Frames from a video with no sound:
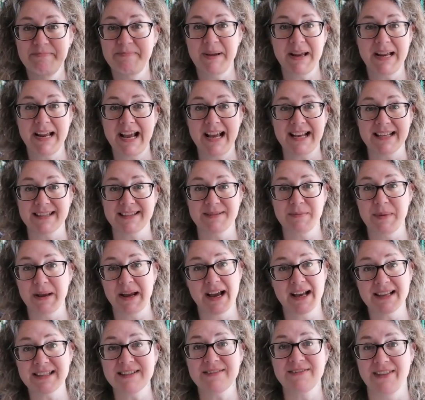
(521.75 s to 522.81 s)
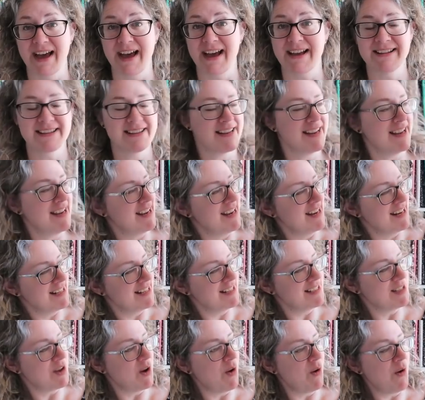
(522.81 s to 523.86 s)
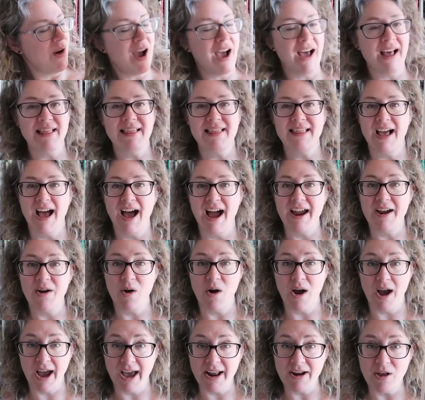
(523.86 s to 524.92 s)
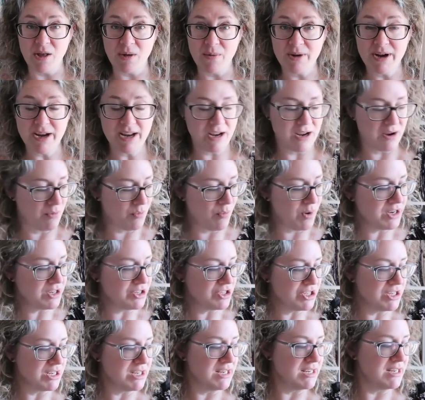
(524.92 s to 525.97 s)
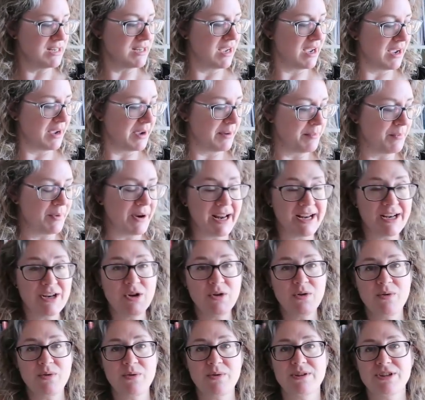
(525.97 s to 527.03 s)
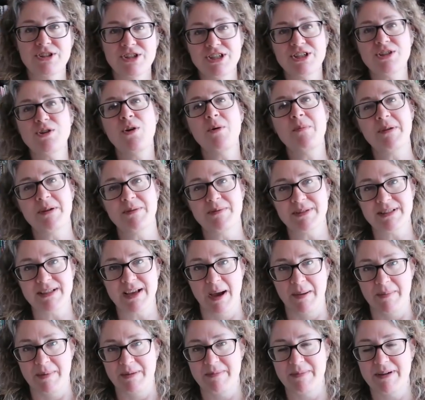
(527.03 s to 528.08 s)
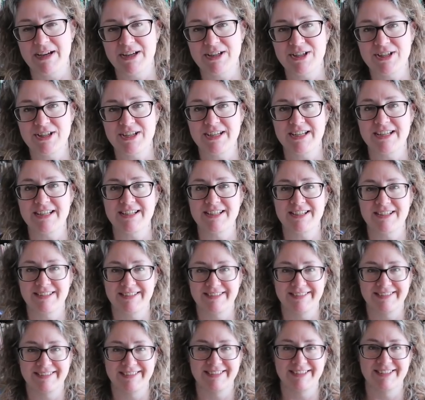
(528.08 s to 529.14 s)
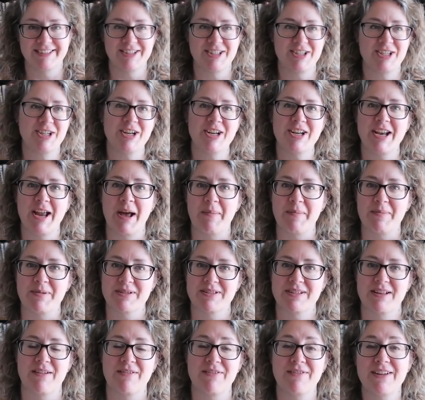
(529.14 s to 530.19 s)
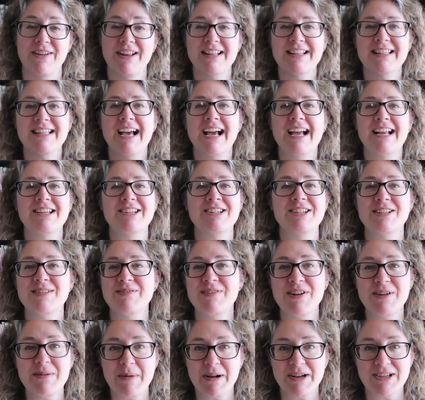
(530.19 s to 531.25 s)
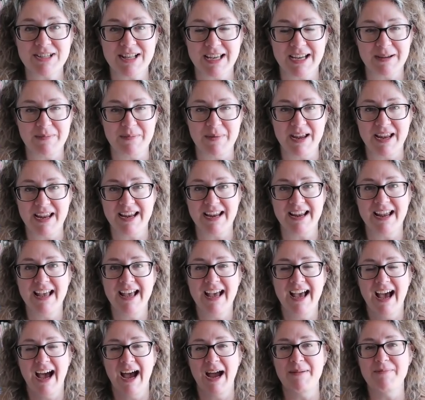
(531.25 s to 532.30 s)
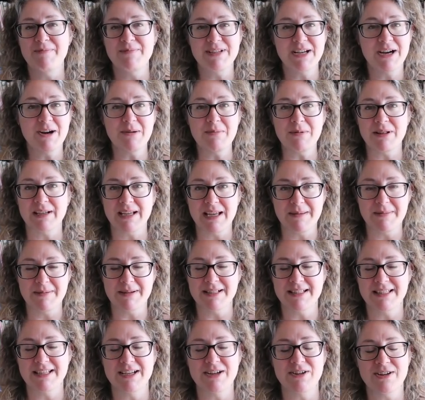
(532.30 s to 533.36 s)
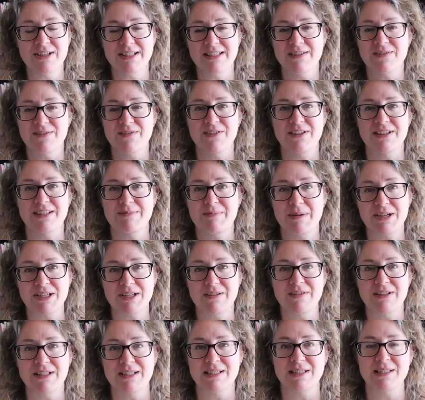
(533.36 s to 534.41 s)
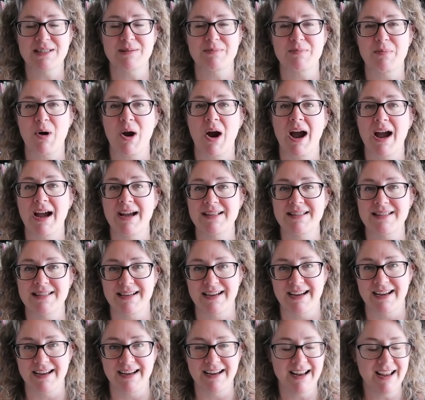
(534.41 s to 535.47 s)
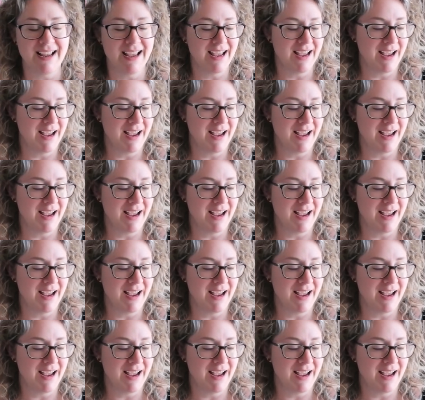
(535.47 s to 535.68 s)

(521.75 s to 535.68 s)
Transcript: because, because of that. So I had already, when she, uh, when I knew, she told me it was coming because she, she couldn't help herself. It, uh, she's very much like me. I'm terrible at keeping secrets, if it's, especially if it's a surprise, and I